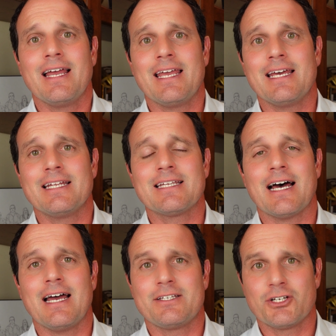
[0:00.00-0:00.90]
And
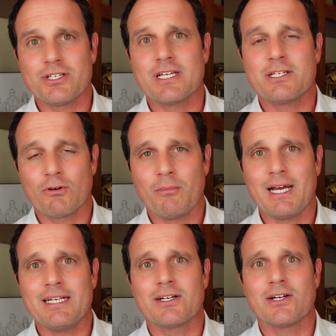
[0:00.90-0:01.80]
just as a
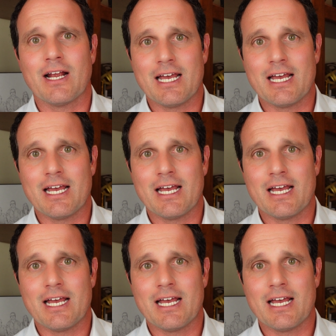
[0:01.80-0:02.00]
reminder,